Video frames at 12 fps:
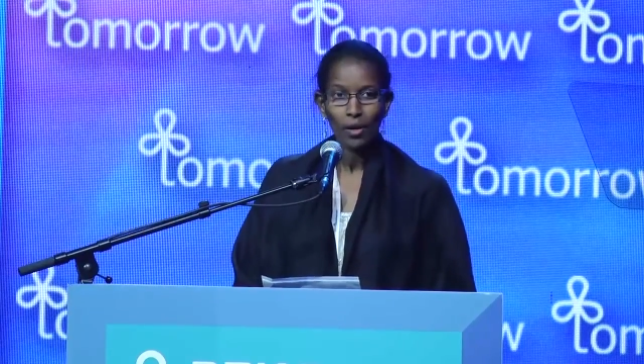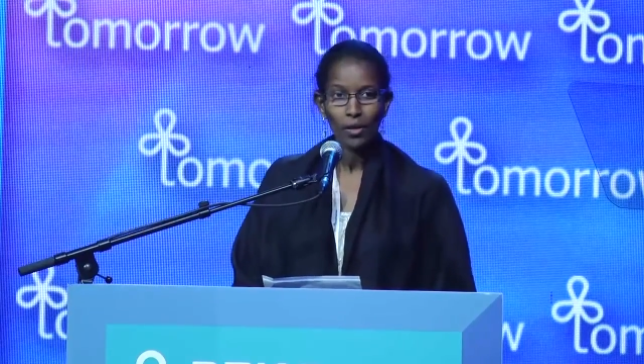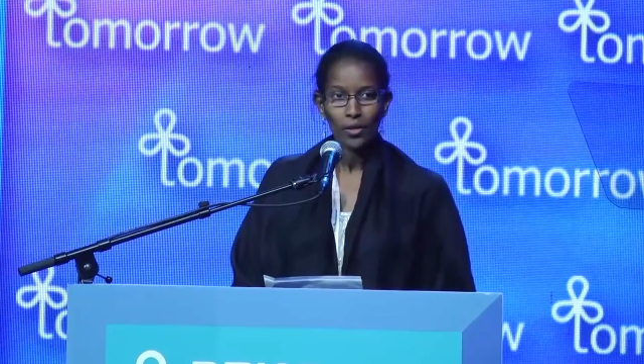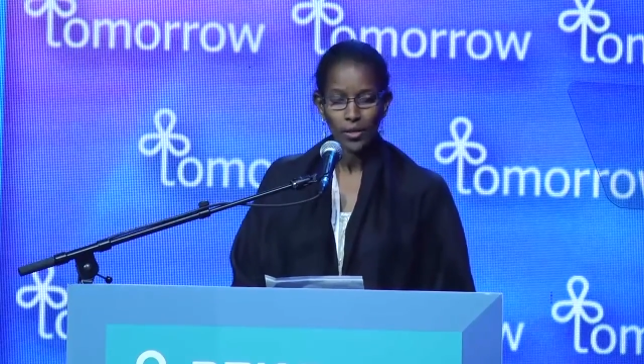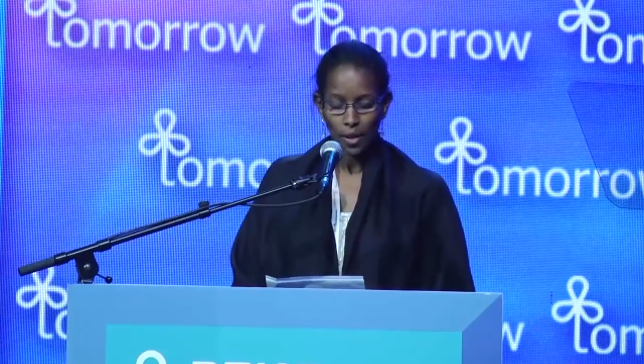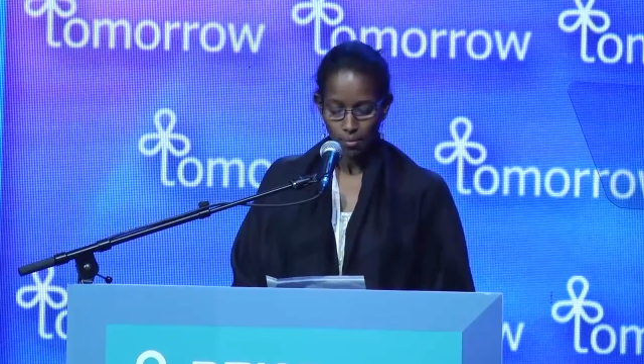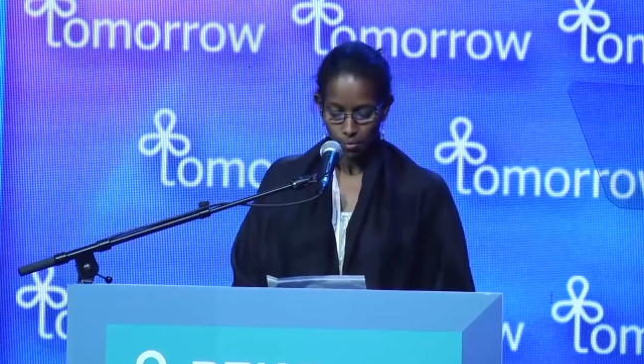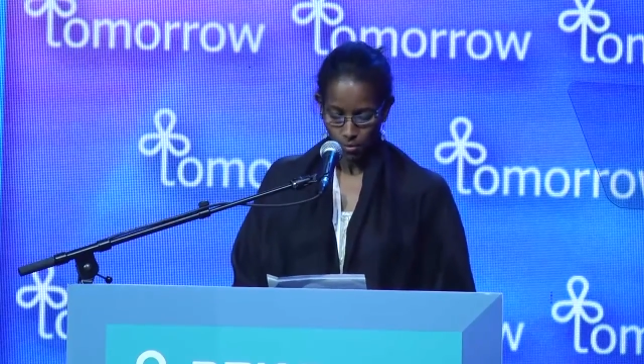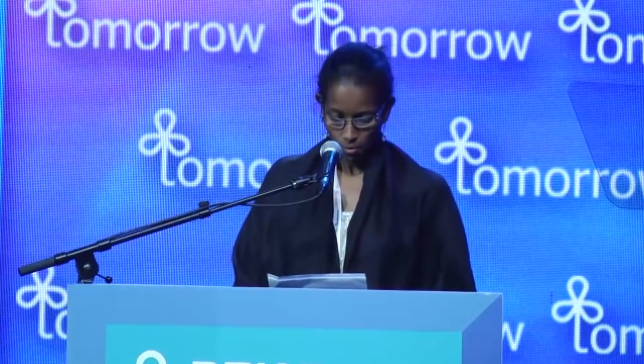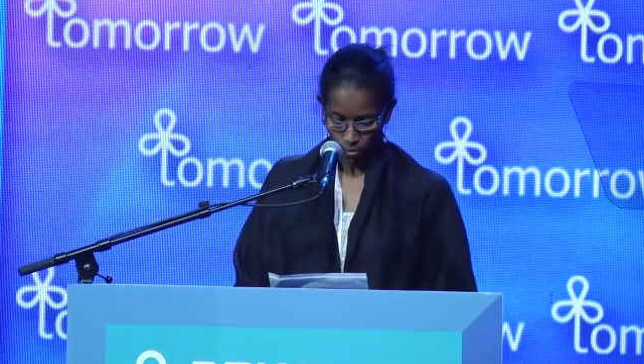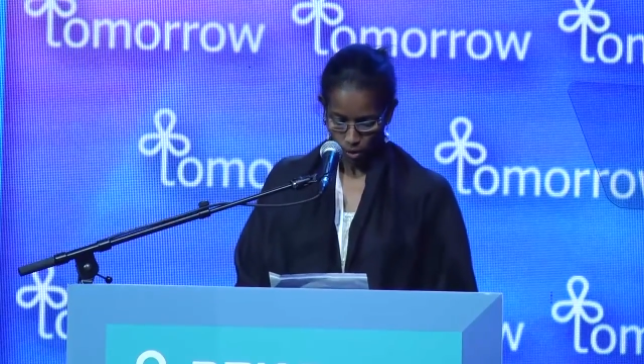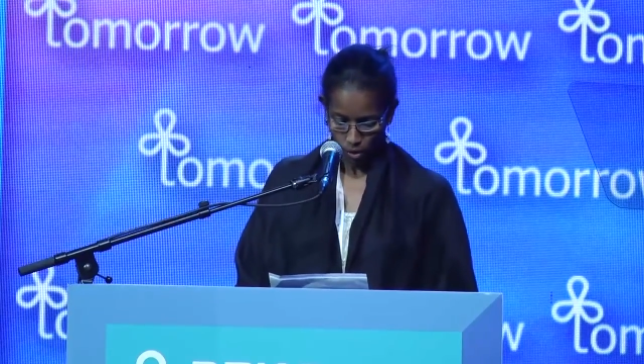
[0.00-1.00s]
Some
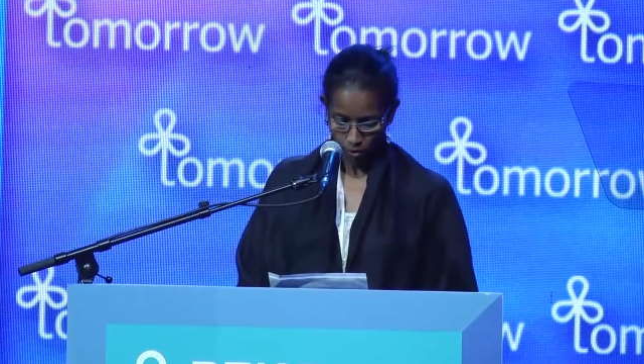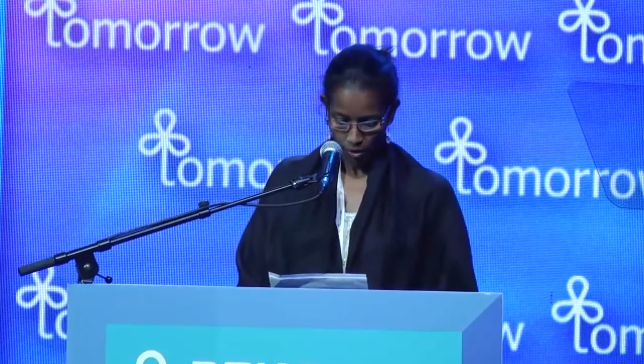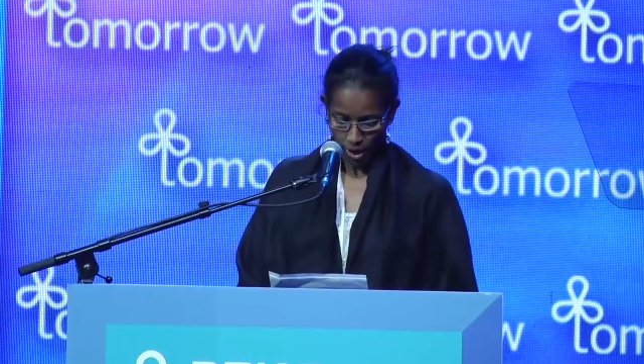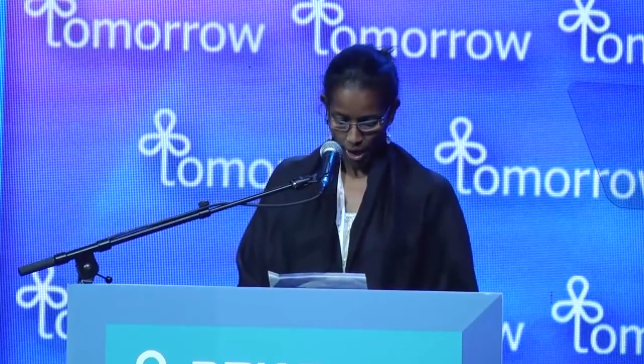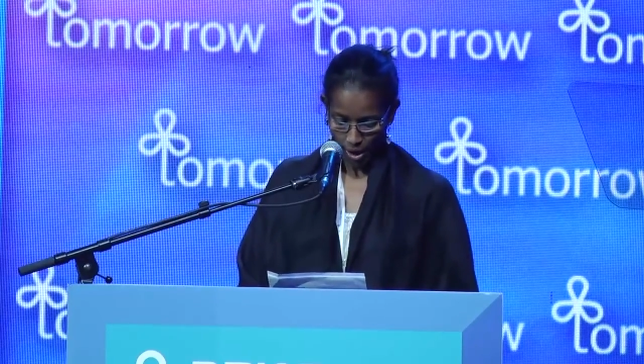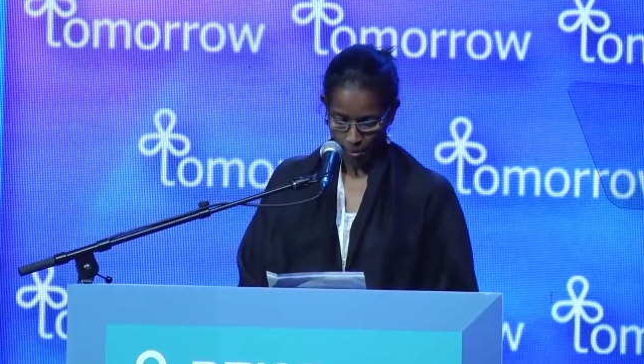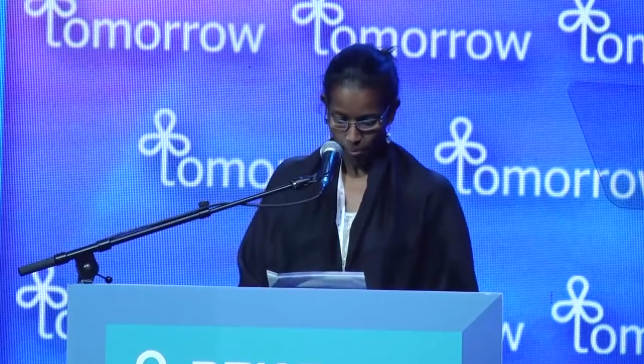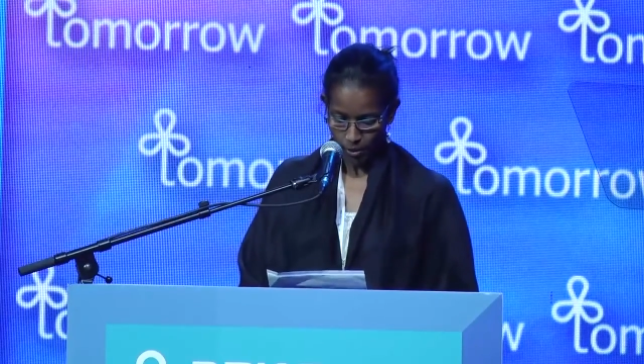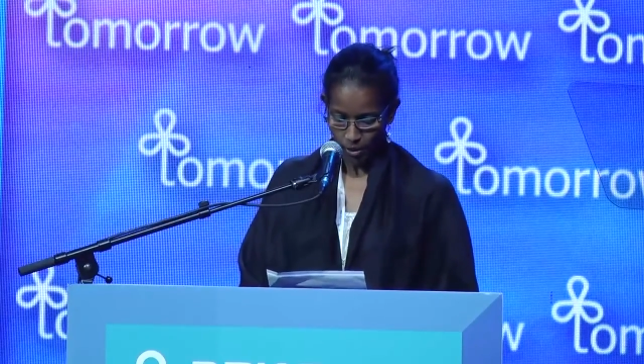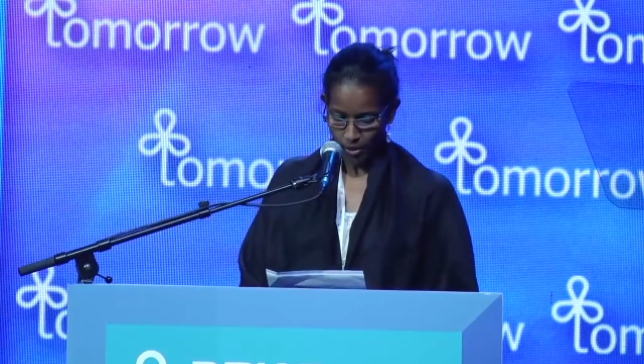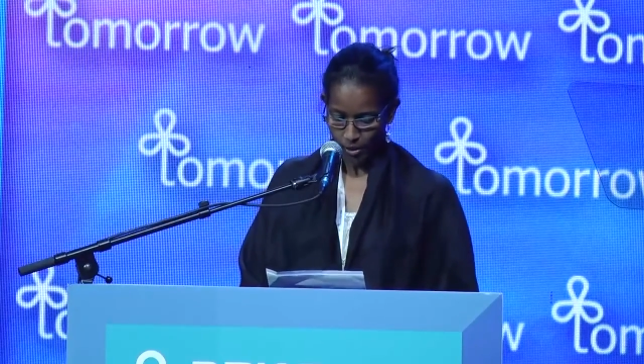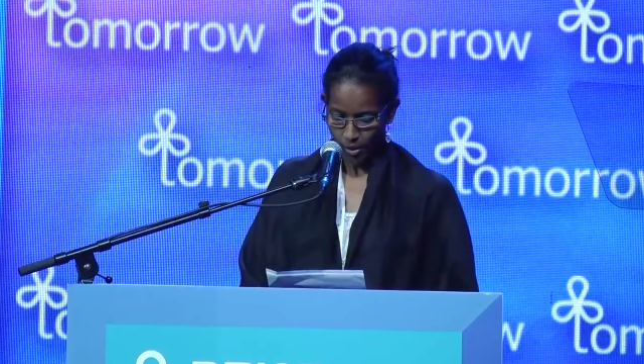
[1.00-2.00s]
of the Arabs
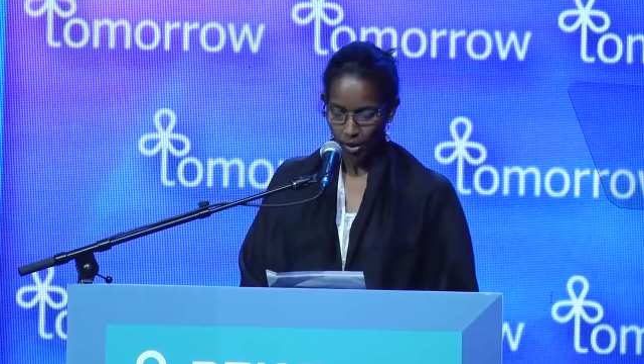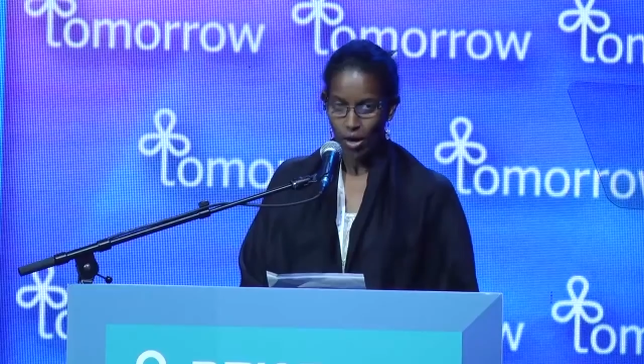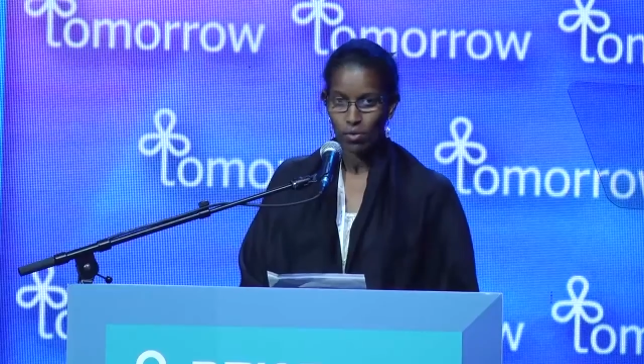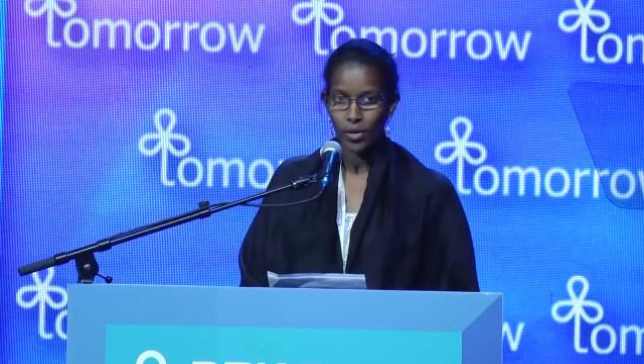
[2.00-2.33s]
that surround